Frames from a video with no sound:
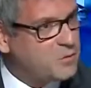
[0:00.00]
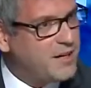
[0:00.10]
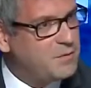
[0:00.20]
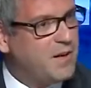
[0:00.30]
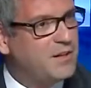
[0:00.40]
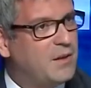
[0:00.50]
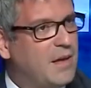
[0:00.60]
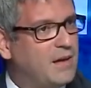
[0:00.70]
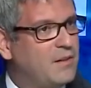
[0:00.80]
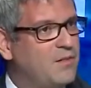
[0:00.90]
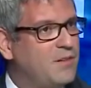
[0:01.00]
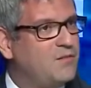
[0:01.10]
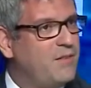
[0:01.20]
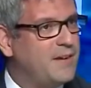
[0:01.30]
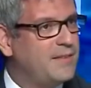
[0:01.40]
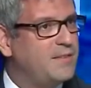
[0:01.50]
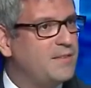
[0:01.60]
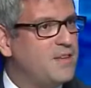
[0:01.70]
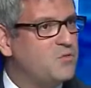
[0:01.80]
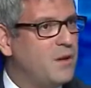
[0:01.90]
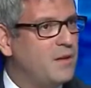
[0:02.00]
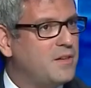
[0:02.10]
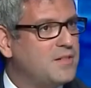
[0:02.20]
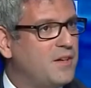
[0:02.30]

mm-hmm. right? But uh, given the fact that the Israelis